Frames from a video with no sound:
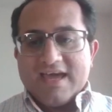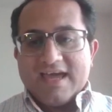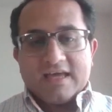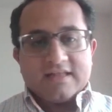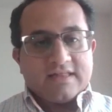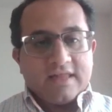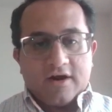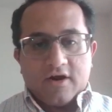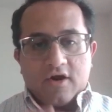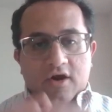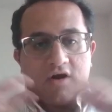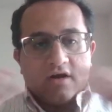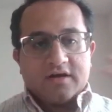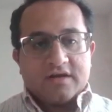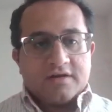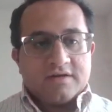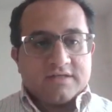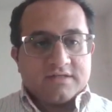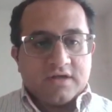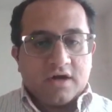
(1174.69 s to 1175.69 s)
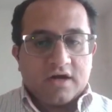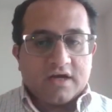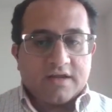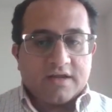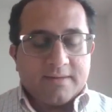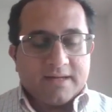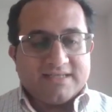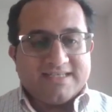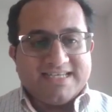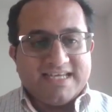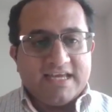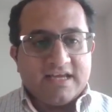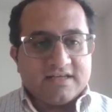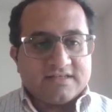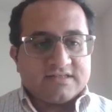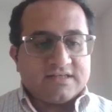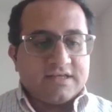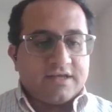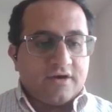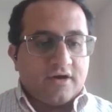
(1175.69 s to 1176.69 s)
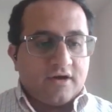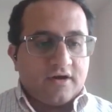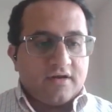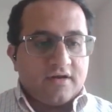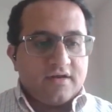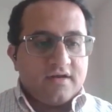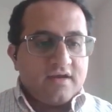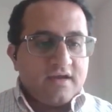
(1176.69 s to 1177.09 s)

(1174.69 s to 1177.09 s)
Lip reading: they're all going to be talking about DSCR.